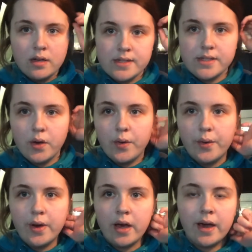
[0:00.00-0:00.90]

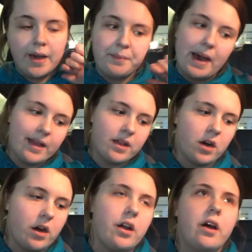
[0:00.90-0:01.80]
So I'm back in the
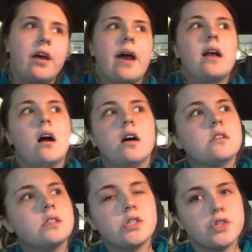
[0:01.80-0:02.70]
car now. I got
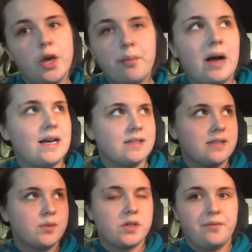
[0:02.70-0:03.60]
two
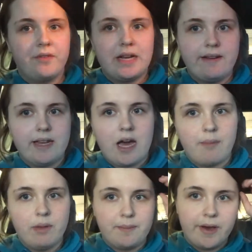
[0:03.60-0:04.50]
presents, which I'm really, really
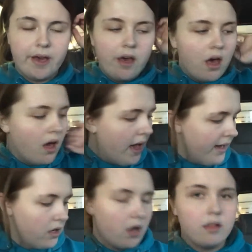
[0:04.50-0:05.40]
happy about.
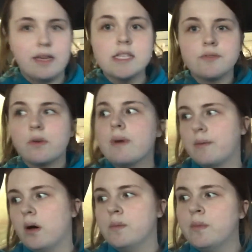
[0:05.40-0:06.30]
I got this for my
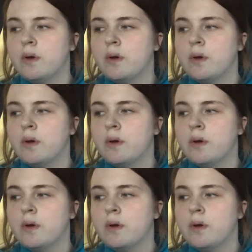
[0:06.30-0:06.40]
mum.